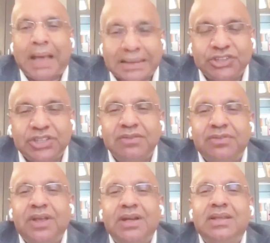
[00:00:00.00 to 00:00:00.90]

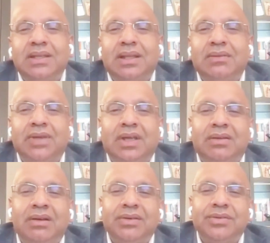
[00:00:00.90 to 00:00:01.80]
passion for anything that we are
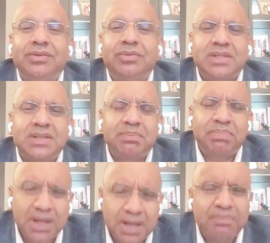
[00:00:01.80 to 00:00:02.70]
trying to do. What's the
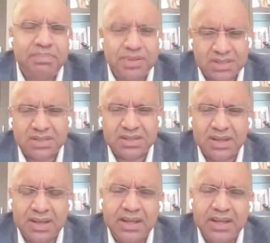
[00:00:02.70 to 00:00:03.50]
purpose?